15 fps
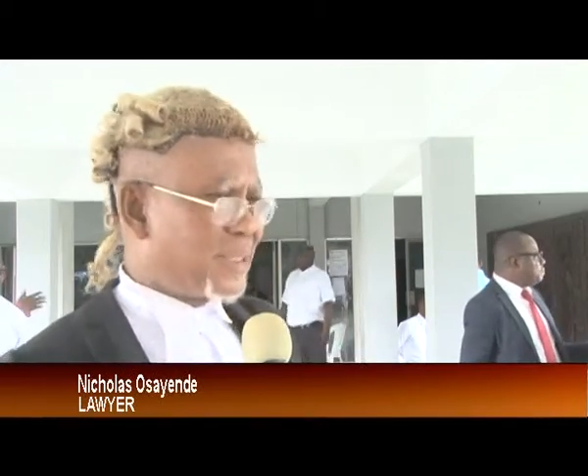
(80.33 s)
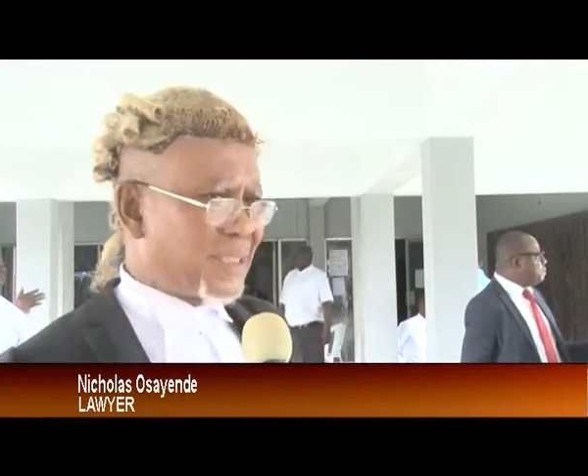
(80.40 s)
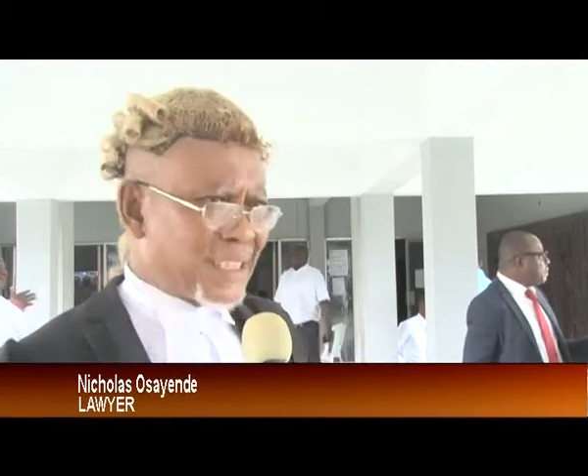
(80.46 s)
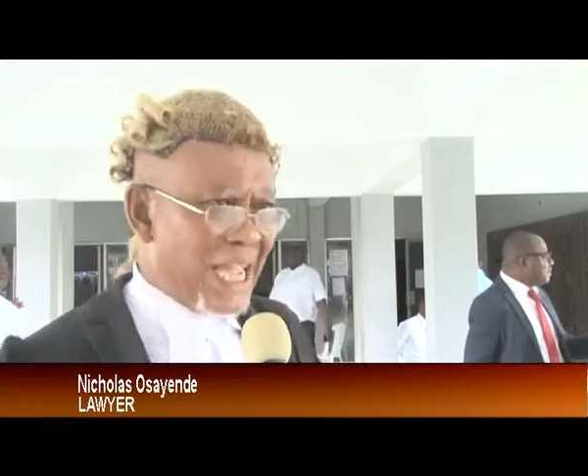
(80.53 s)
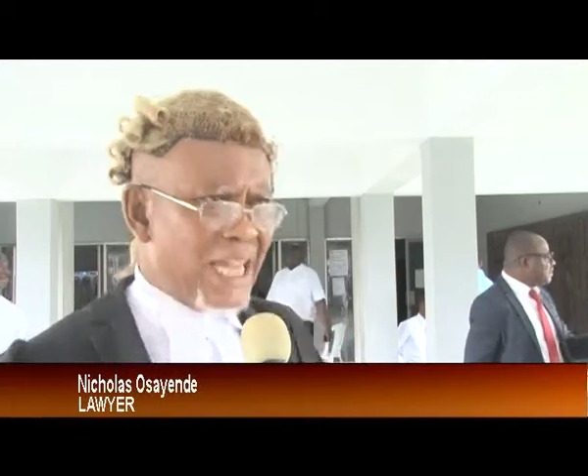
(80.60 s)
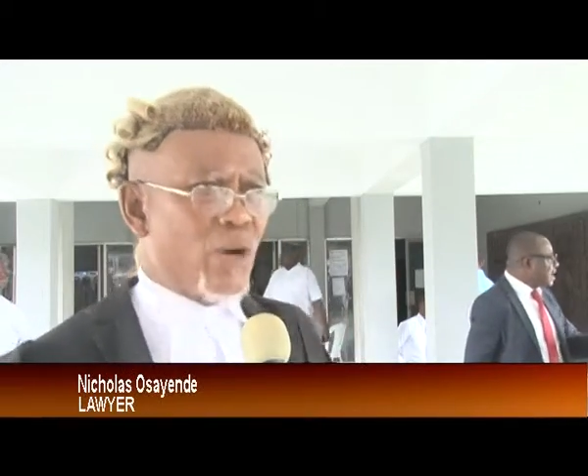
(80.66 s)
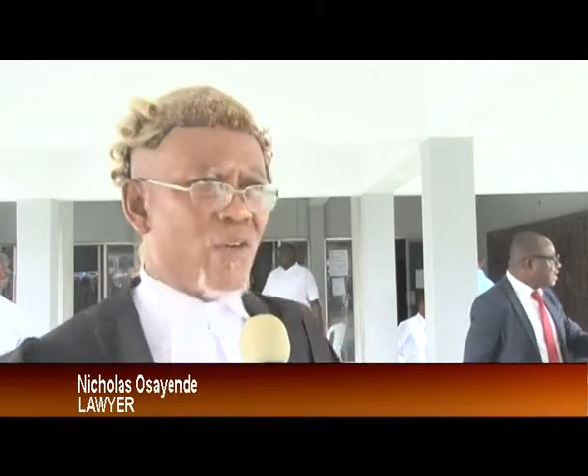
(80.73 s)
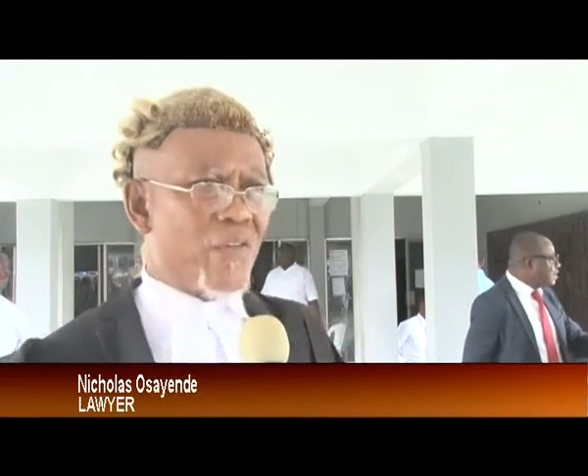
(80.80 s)

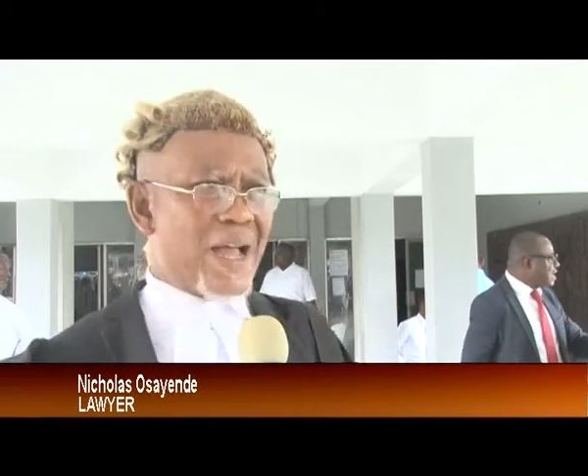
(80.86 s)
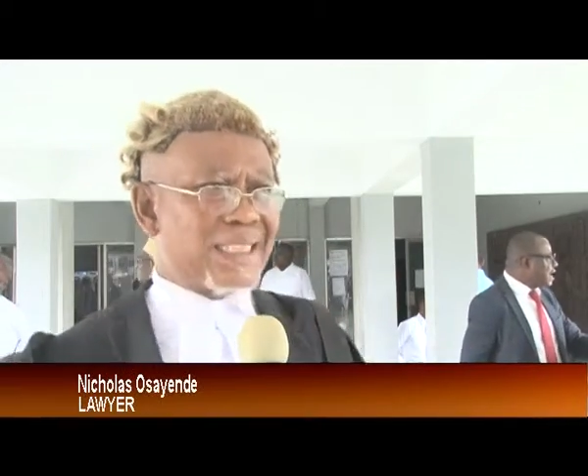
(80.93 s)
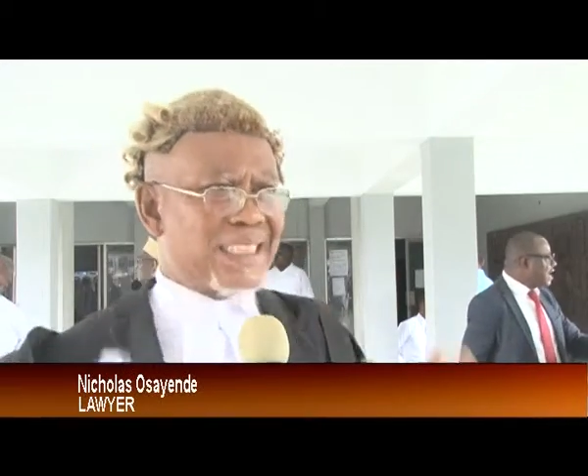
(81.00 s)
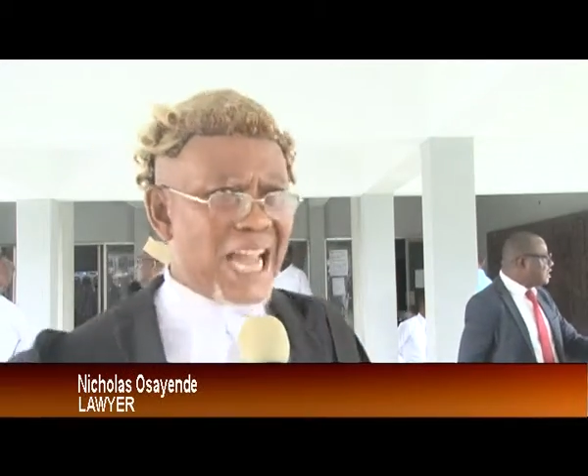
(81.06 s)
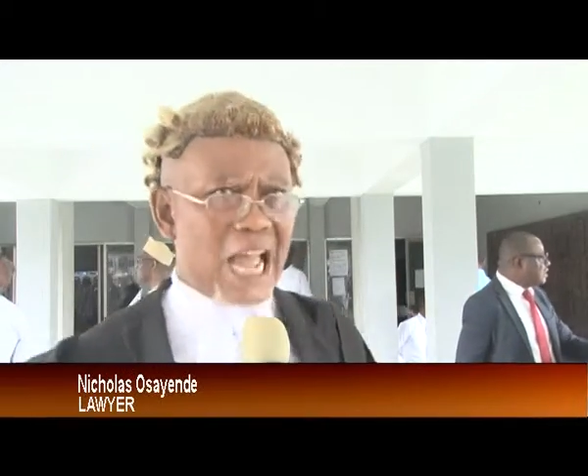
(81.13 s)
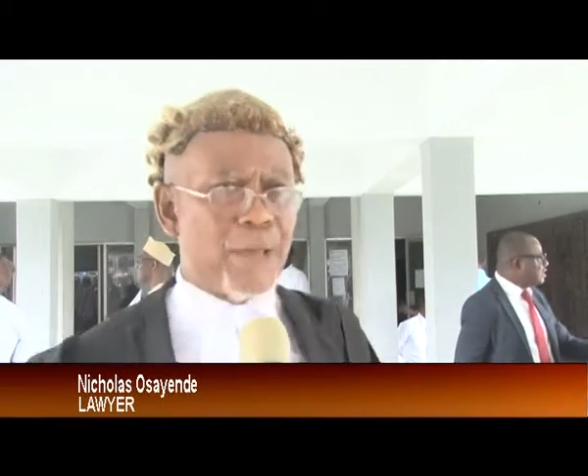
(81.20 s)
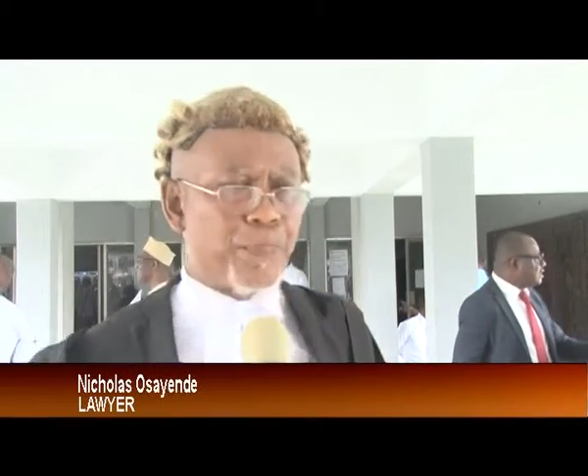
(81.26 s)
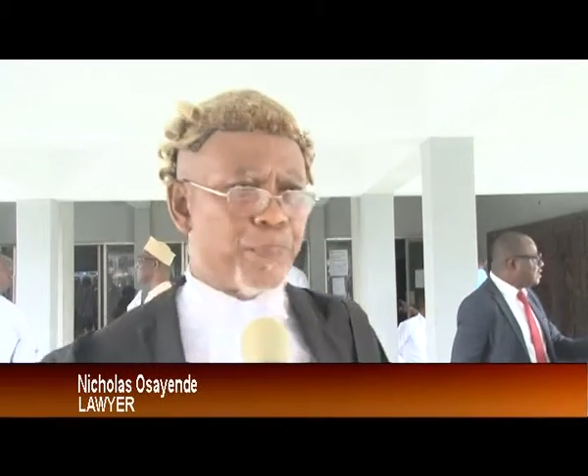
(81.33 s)
10 of her
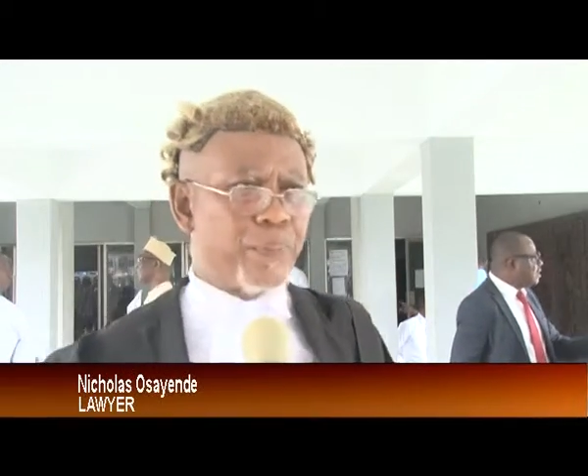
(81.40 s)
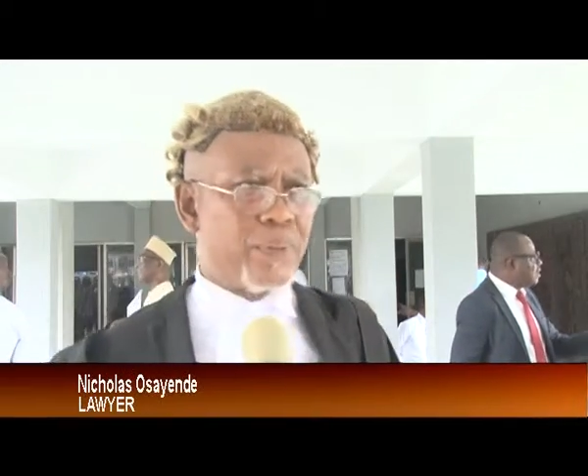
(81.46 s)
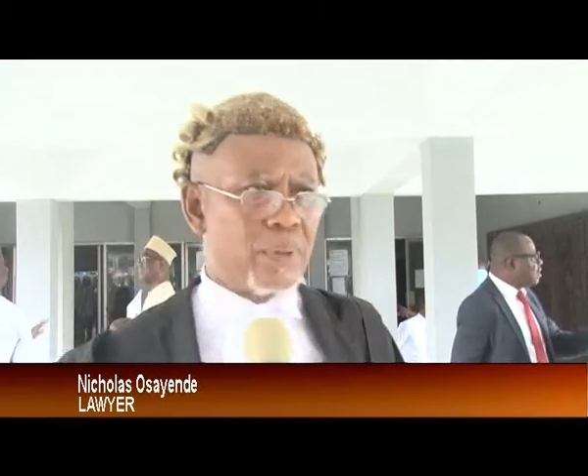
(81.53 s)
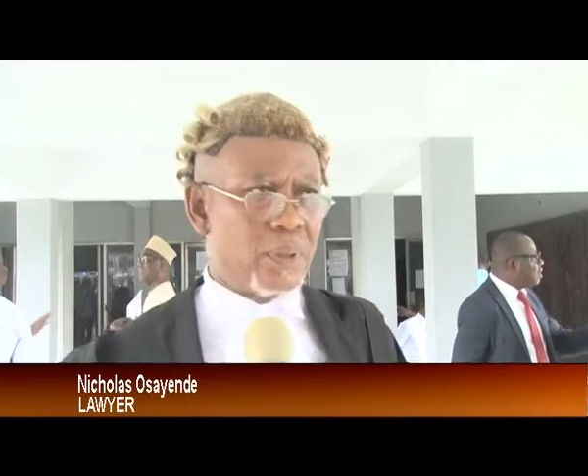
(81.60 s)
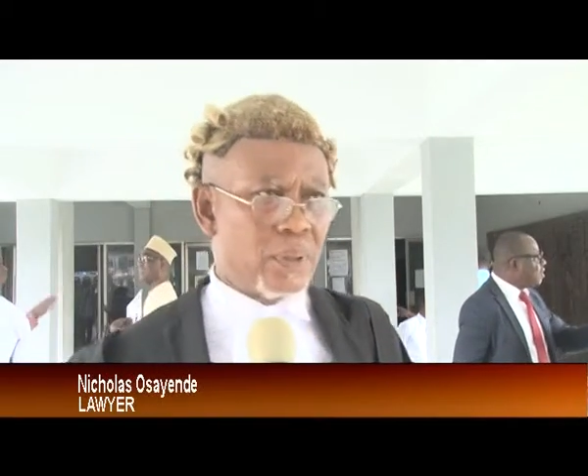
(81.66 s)
type,